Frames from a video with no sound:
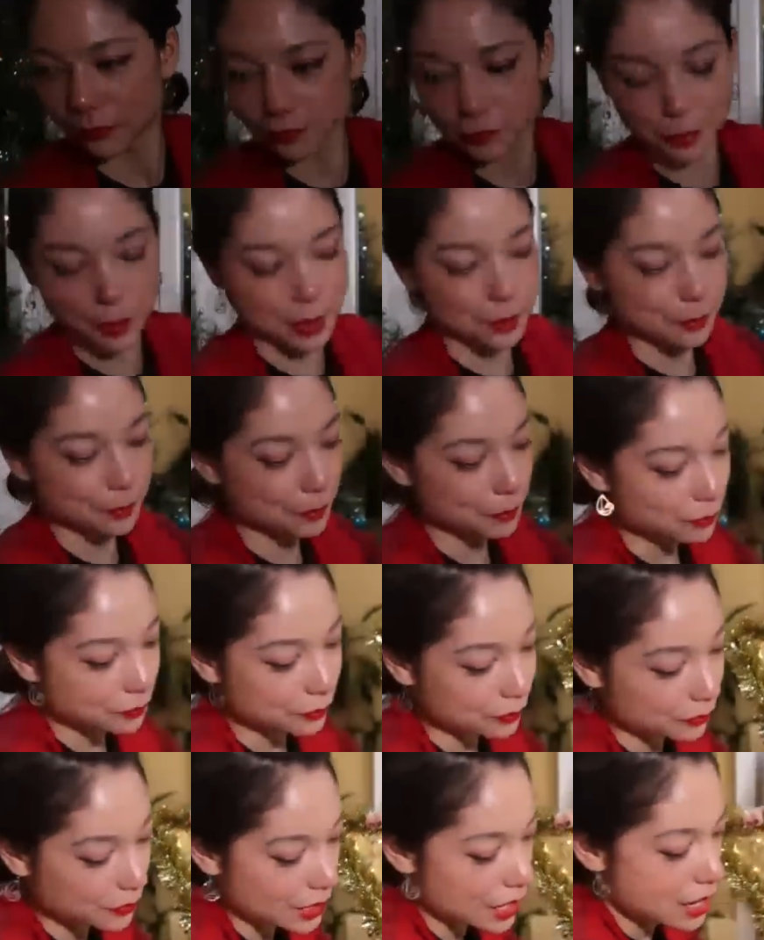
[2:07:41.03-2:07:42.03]
But
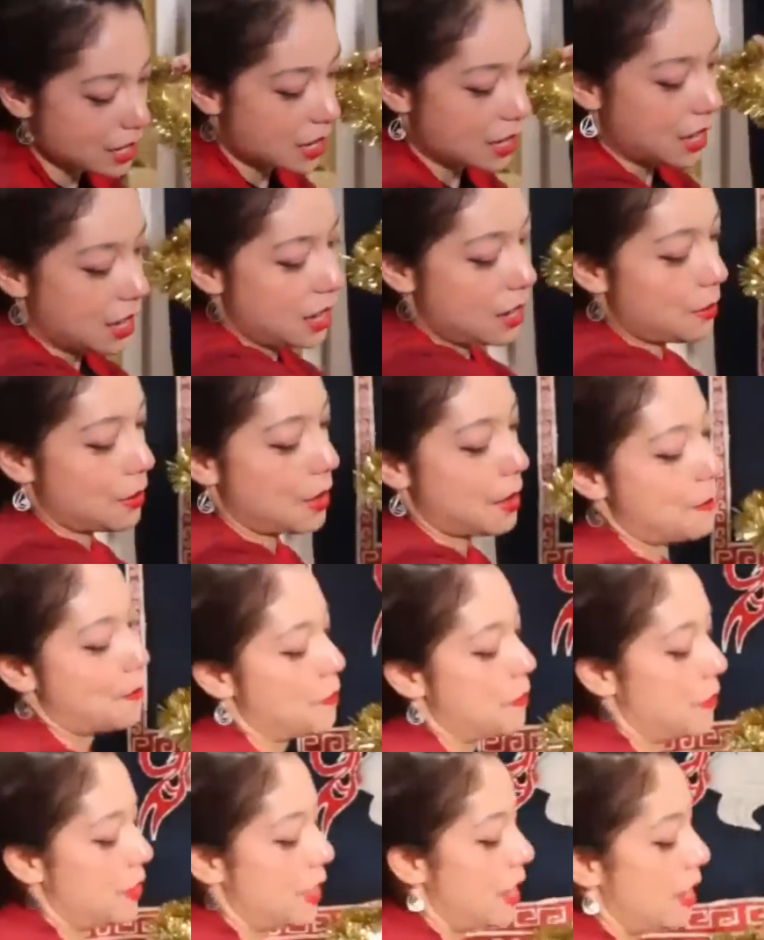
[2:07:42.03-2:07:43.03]
anyway,
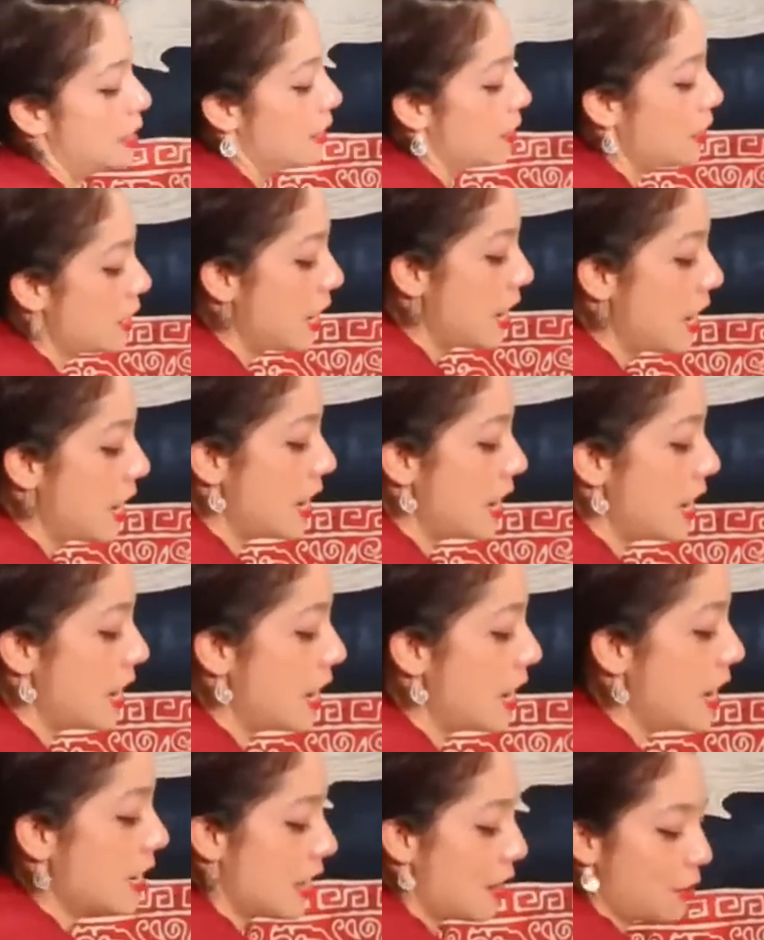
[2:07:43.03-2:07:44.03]
that is now signed
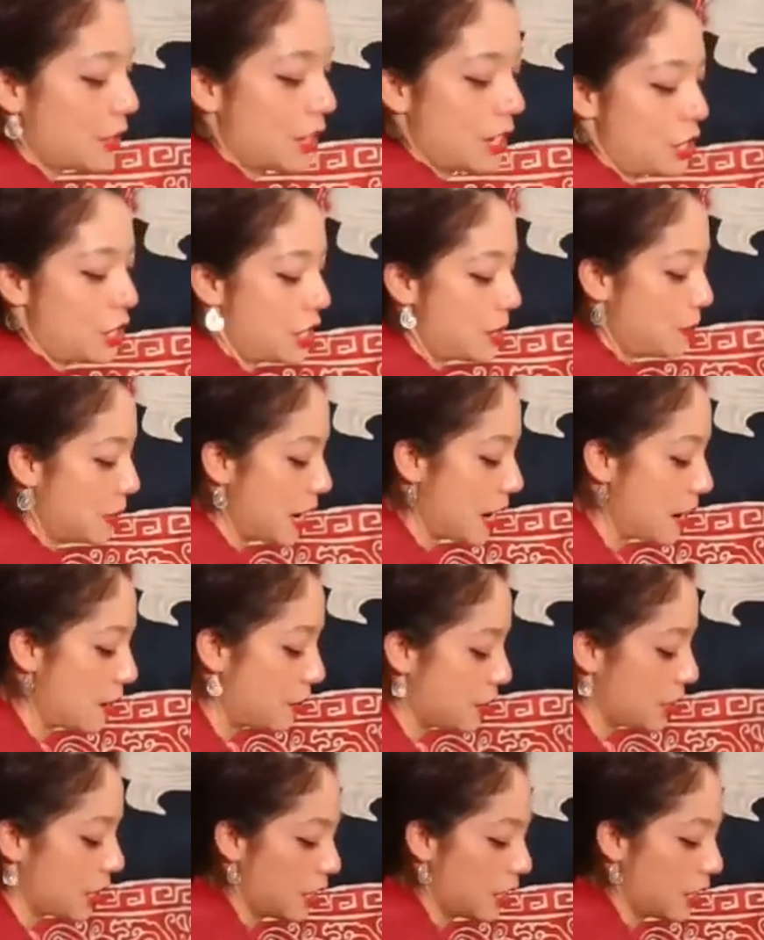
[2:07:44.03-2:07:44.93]
and that will get shipped out